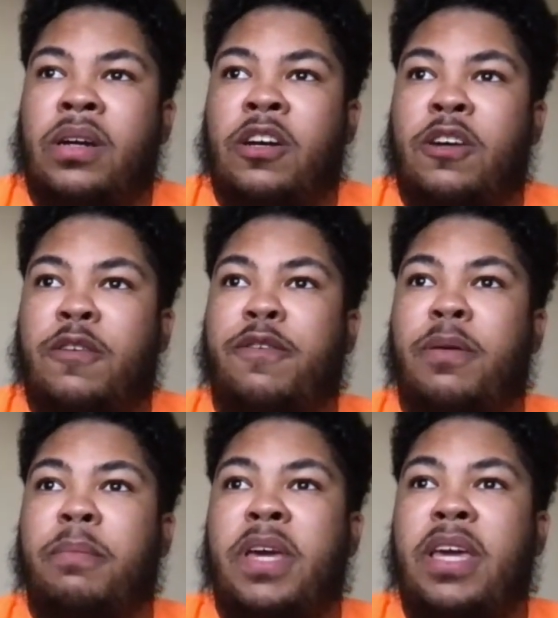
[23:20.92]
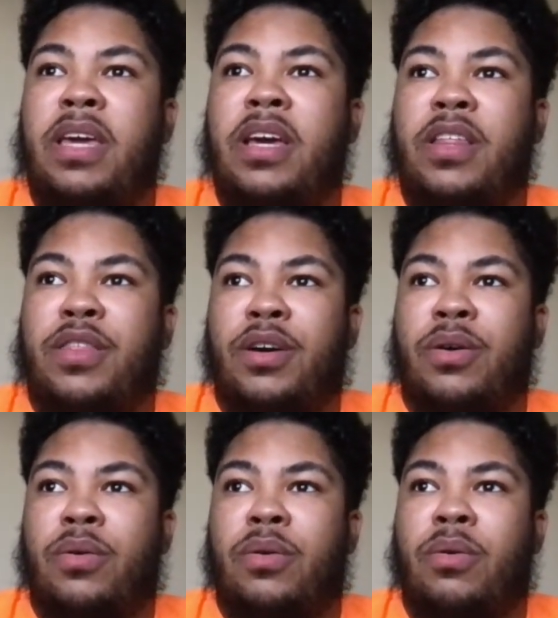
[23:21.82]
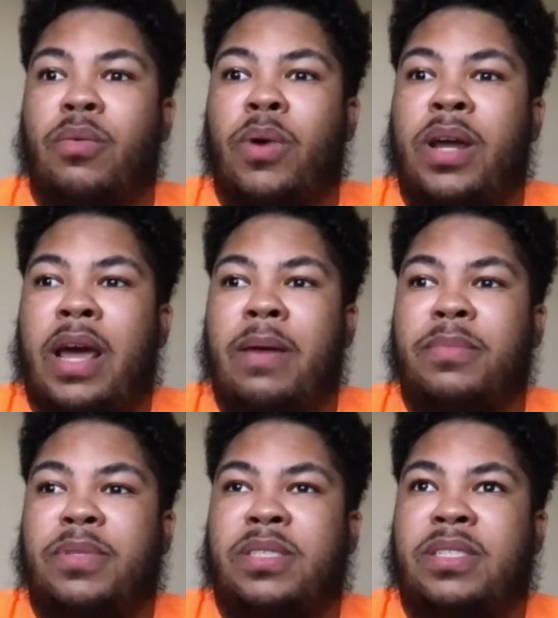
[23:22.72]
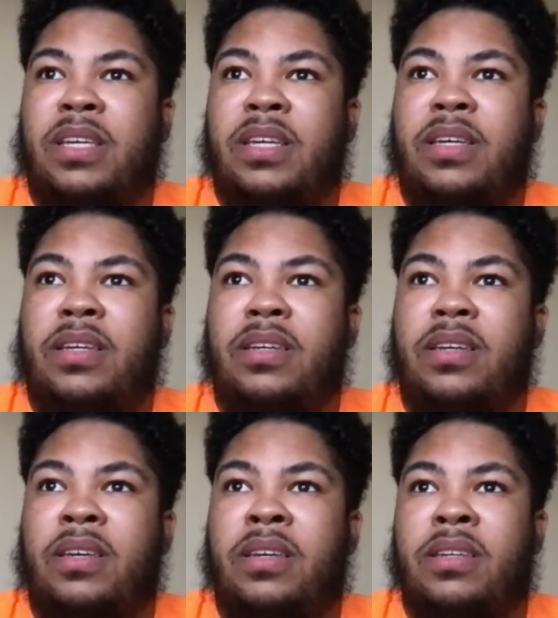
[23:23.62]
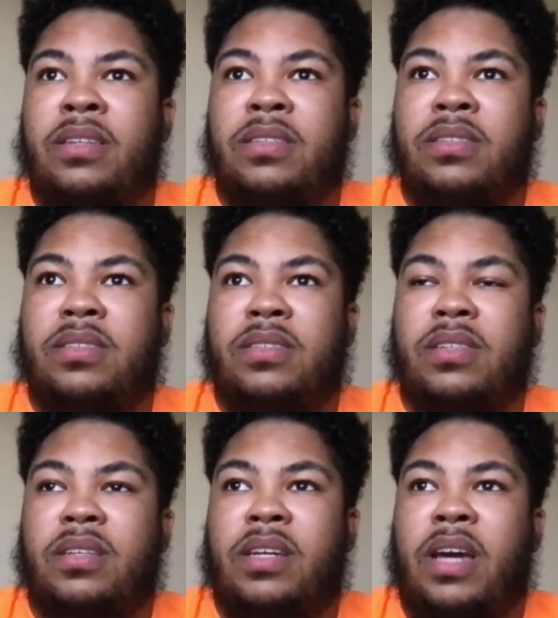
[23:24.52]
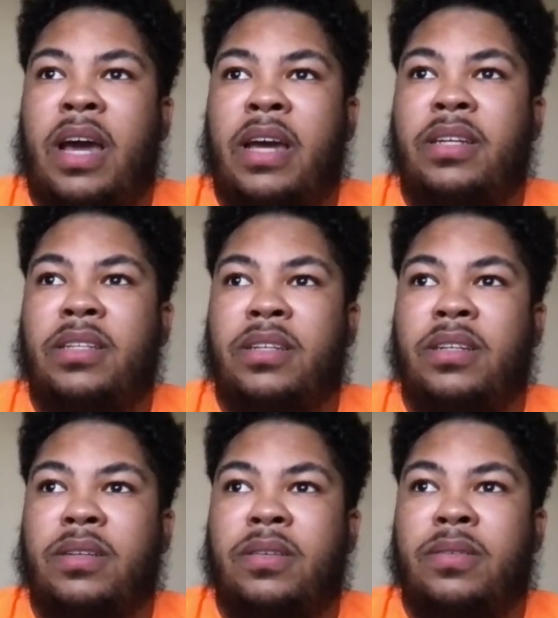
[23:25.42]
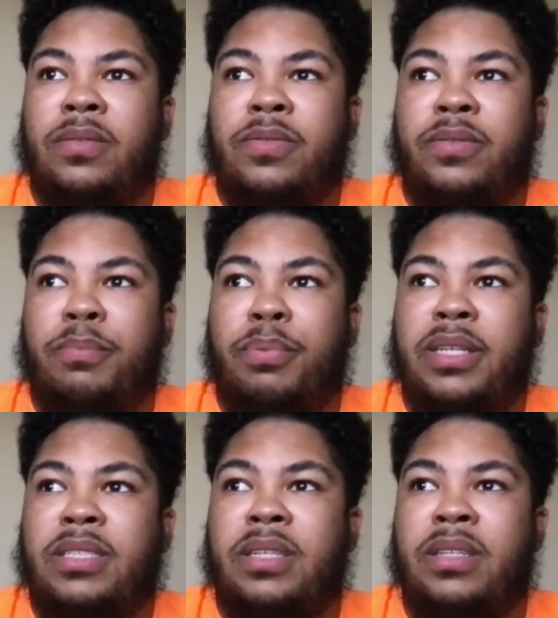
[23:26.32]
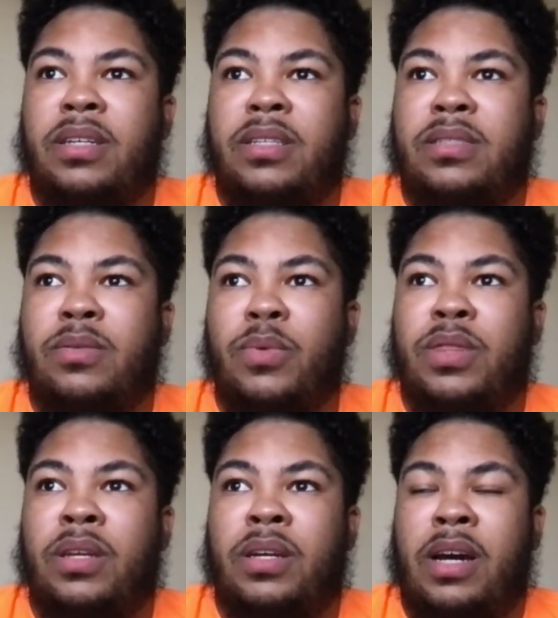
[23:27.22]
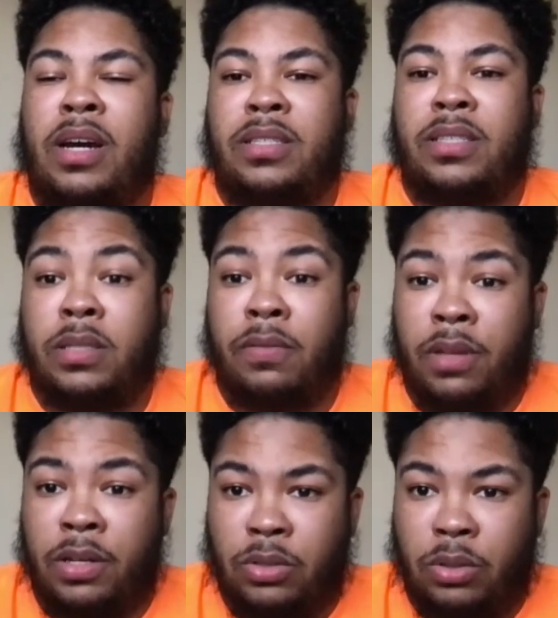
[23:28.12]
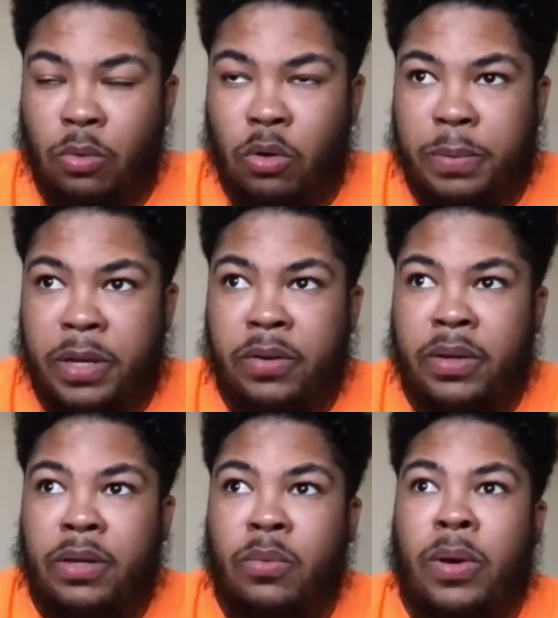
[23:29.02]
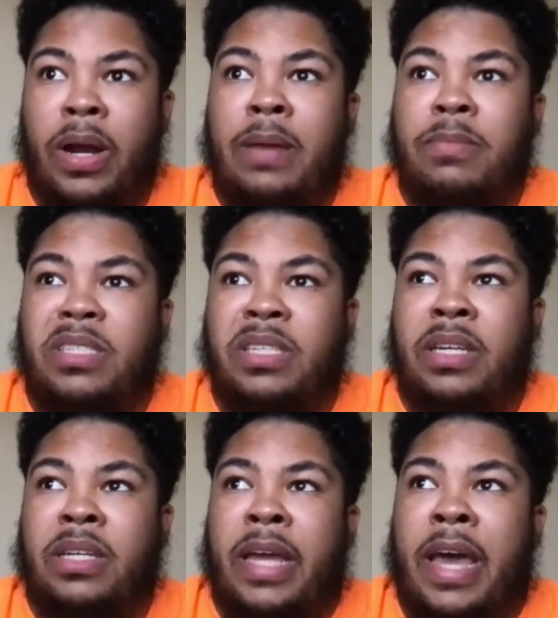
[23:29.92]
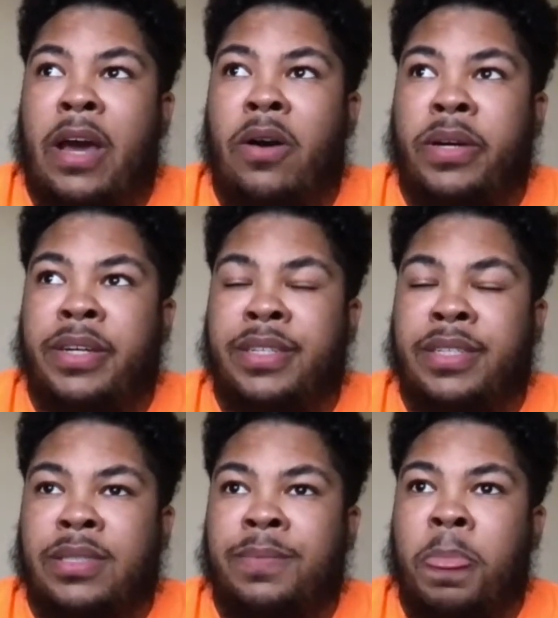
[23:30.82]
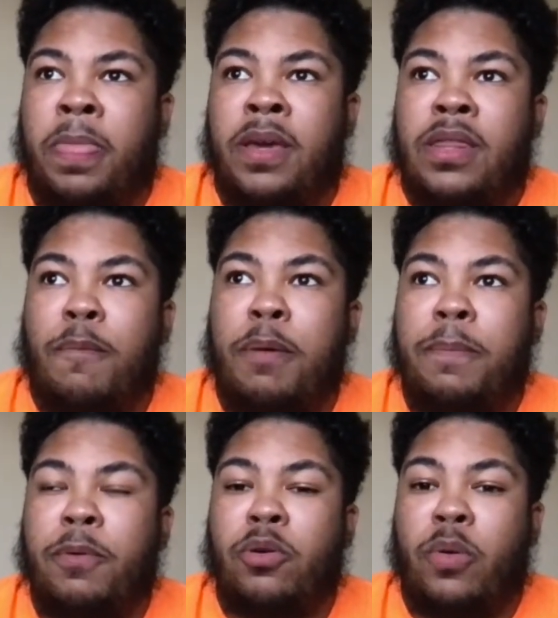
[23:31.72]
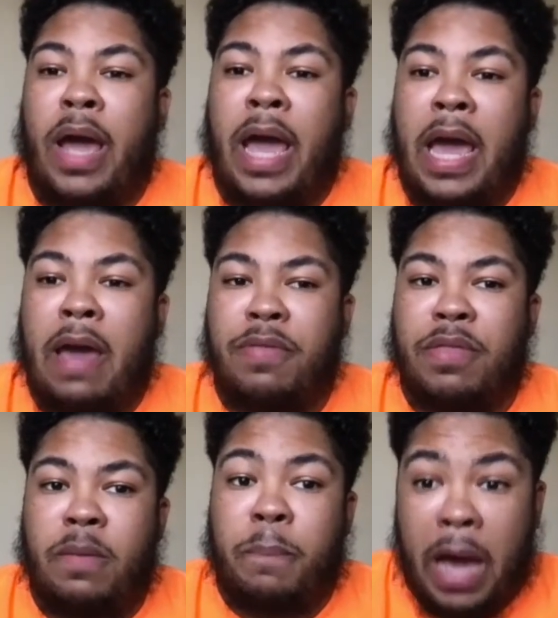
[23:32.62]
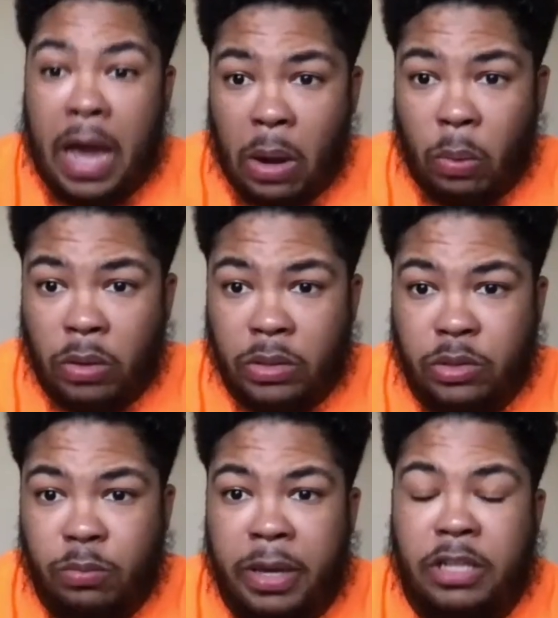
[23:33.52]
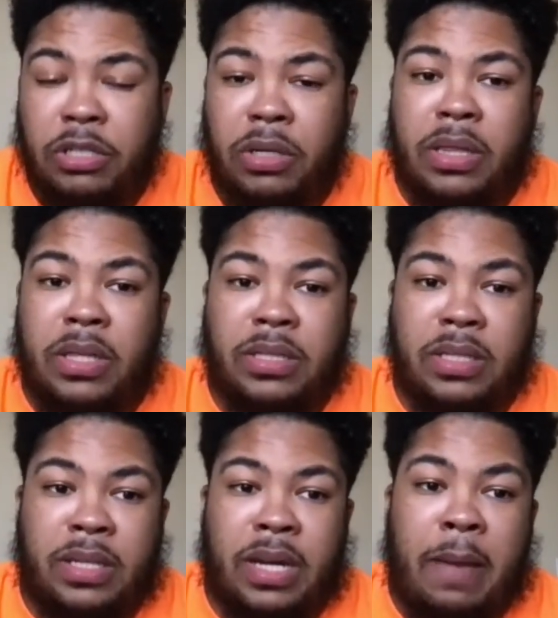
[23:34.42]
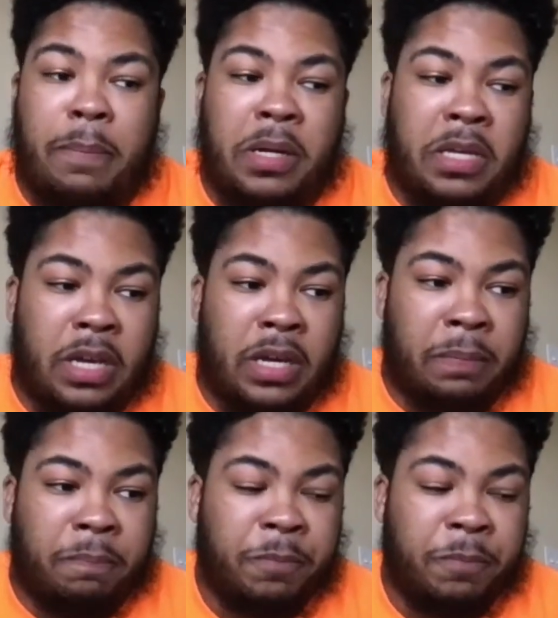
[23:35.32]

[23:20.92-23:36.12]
For me, though, what I'm seeing is kind of placing this within the context of the interwar period. What I'm seeing now is the people who have the power to make sure that this doesn't happen again